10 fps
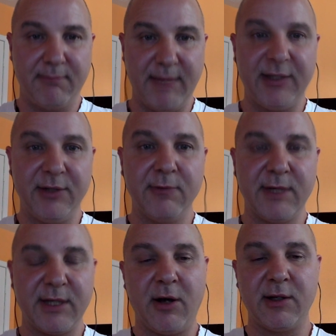menu
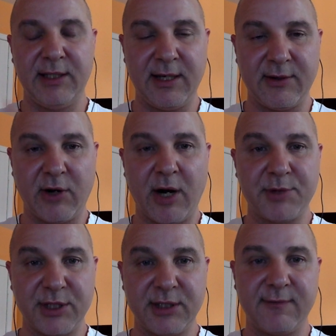with all the other
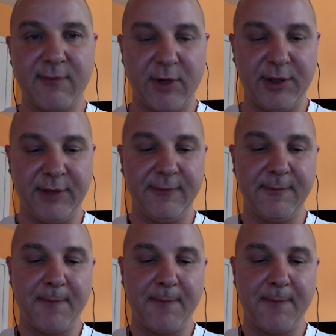options for you.